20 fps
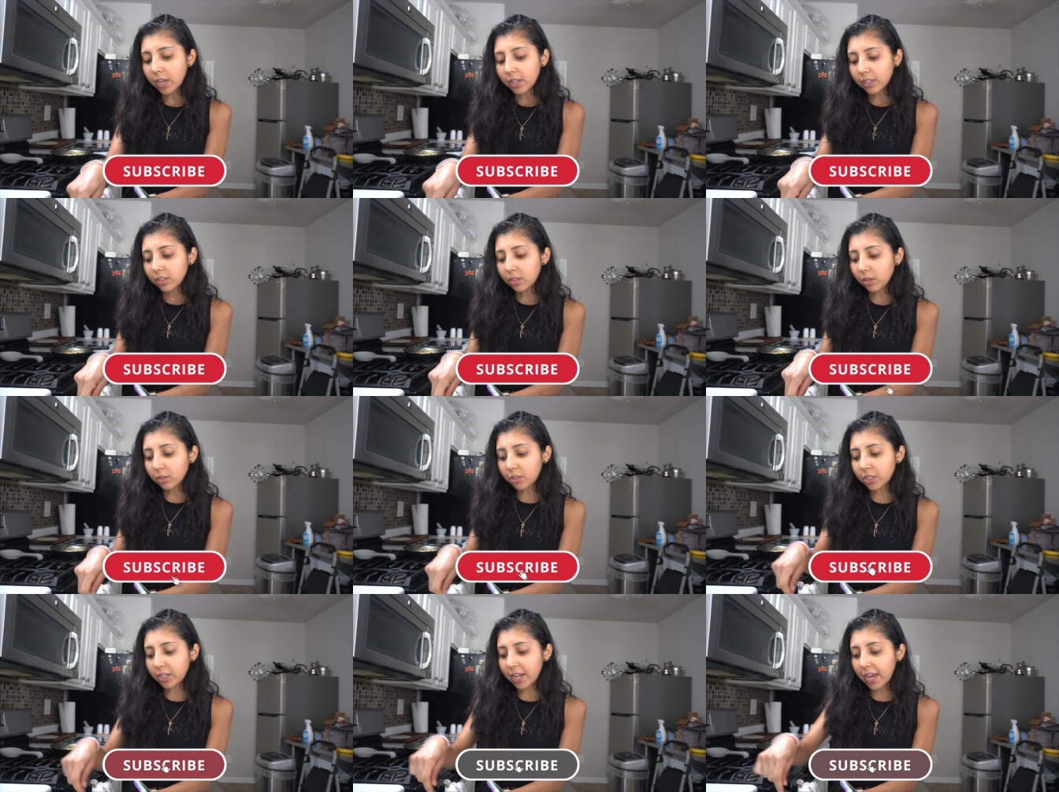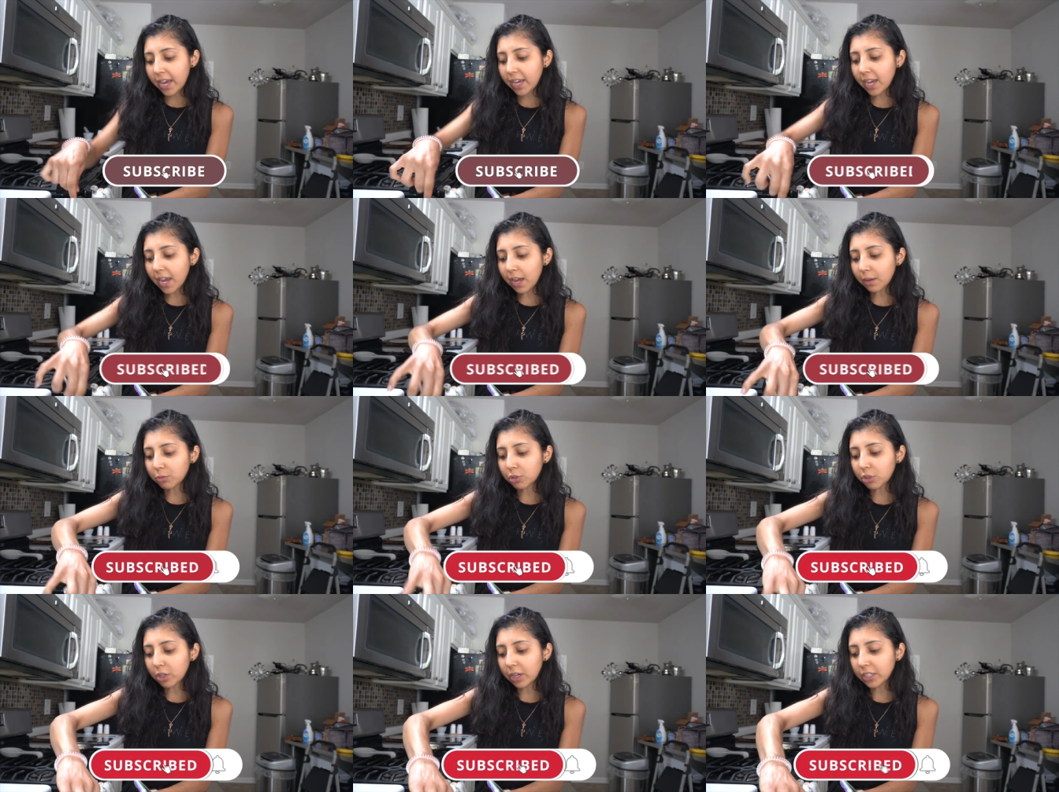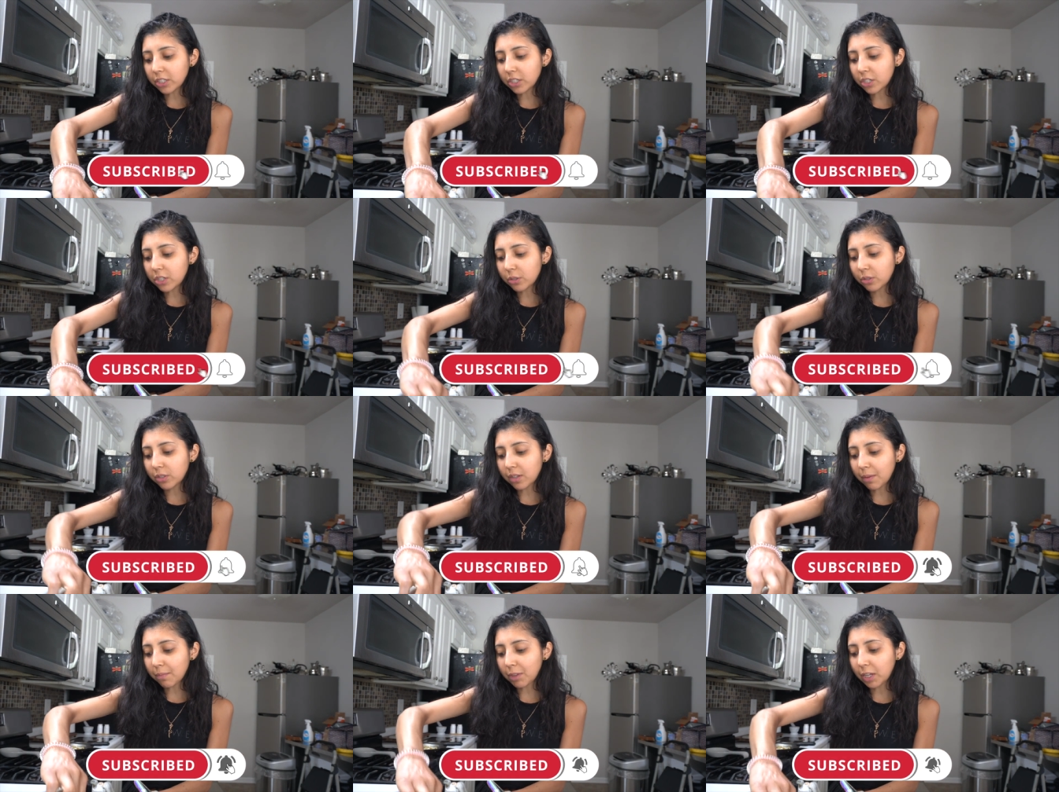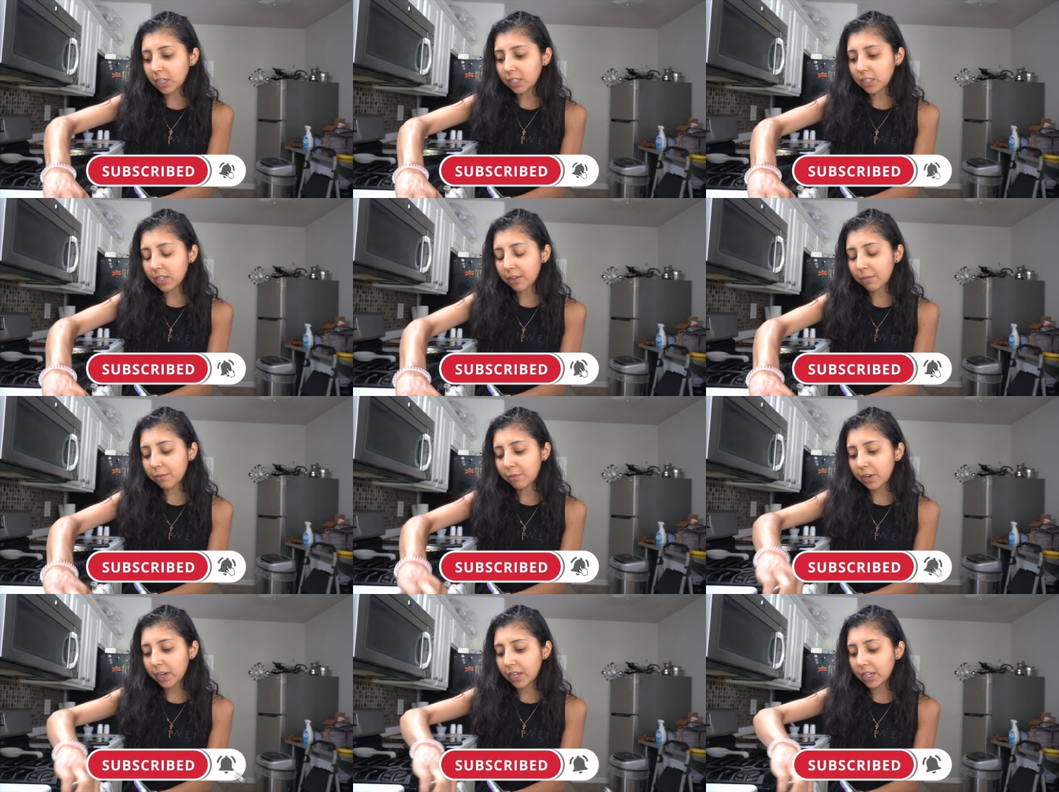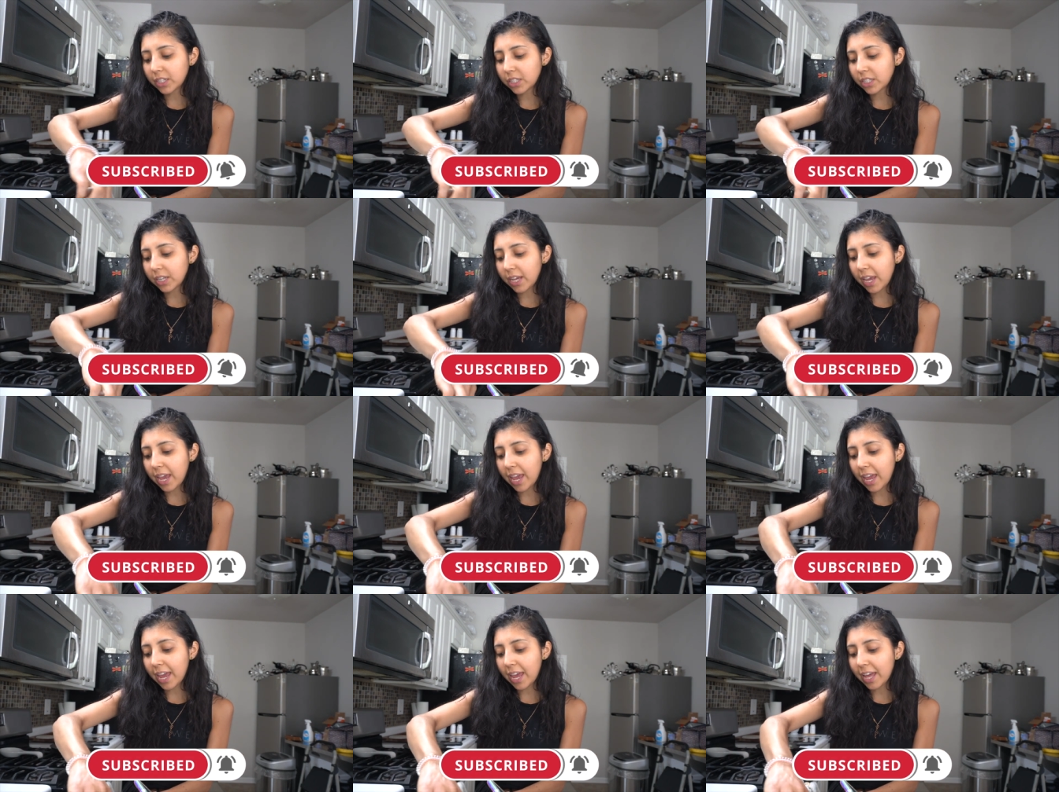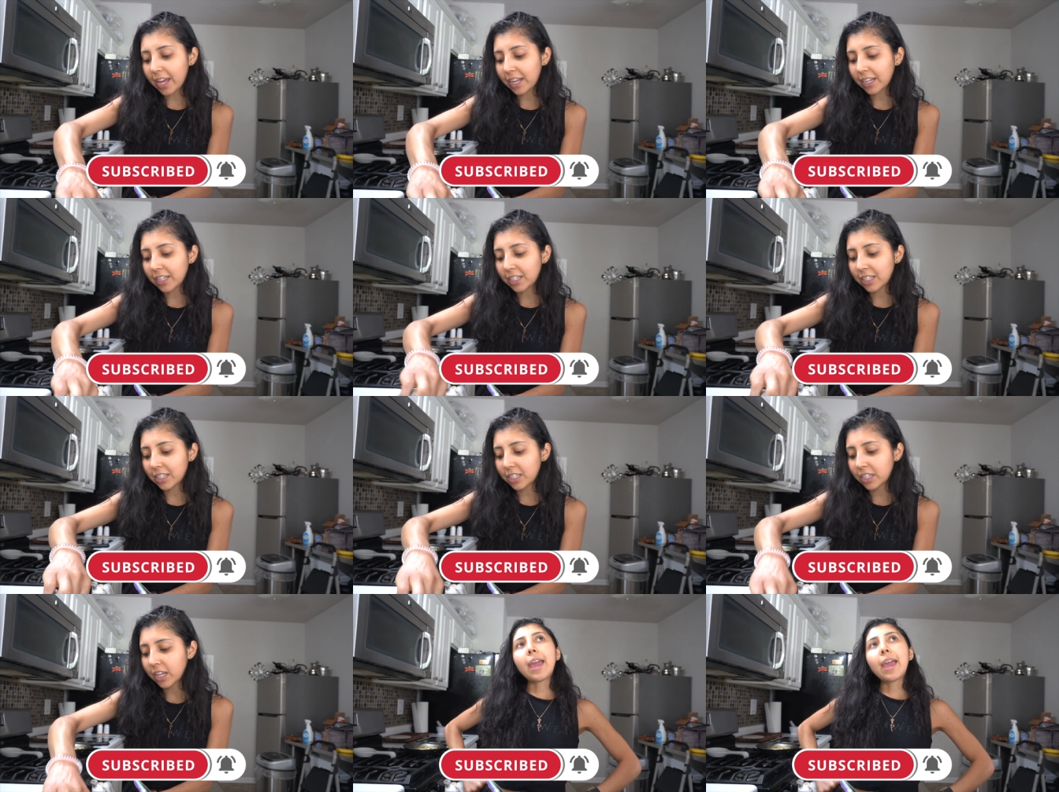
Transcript: So today I'm trying to do something different and